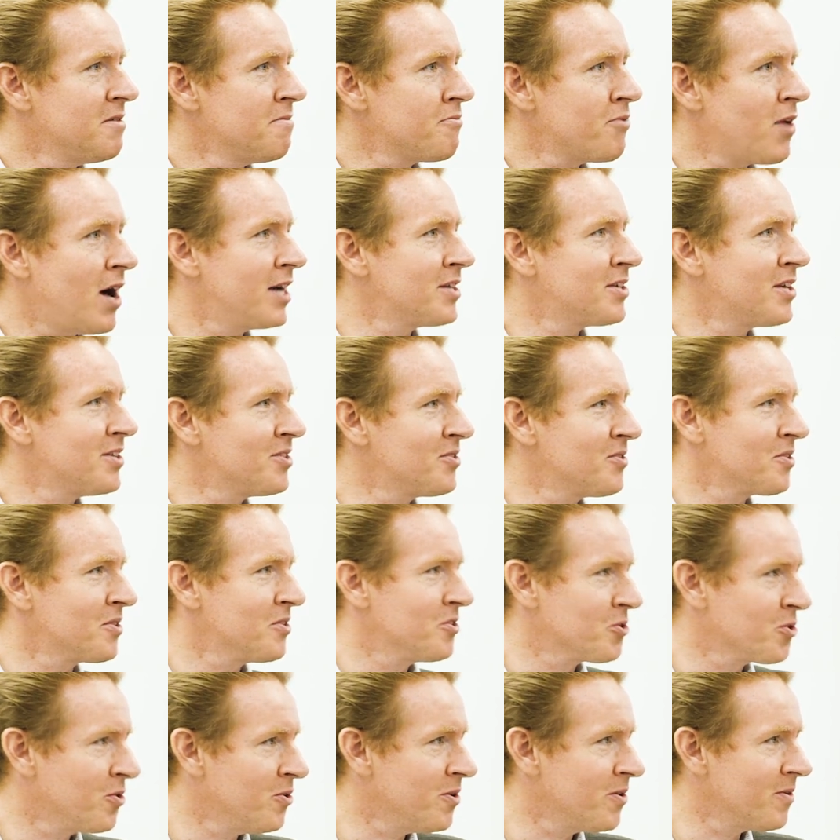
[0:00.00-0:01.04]
process or
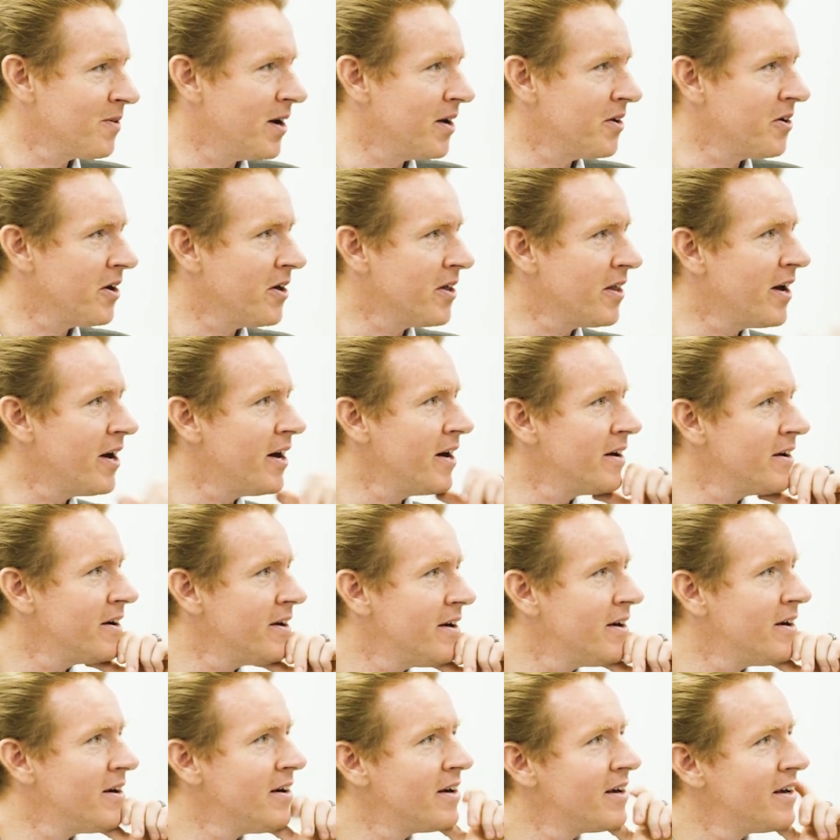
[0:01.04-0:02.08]
control around all that? Yeah.
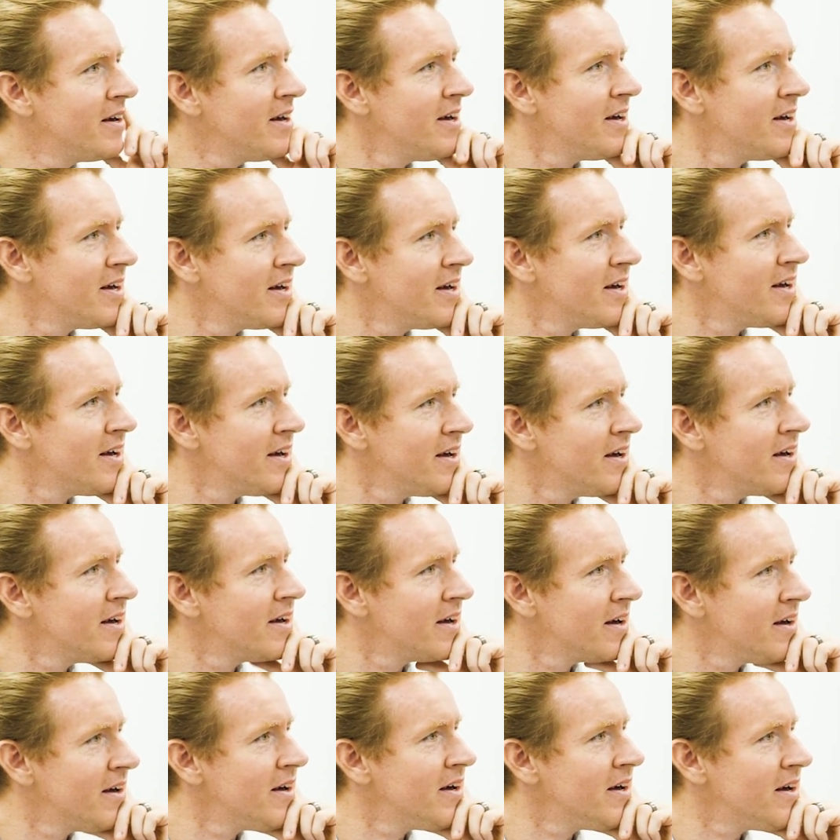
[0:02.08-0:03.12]
I don't think it's about
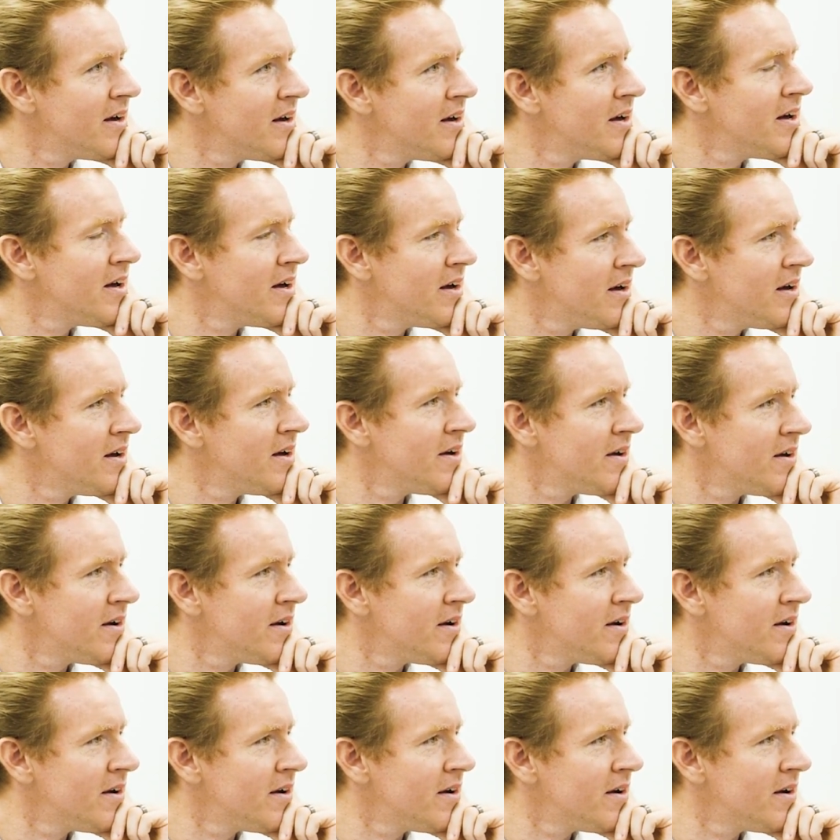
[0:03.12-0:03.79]
control. I think it's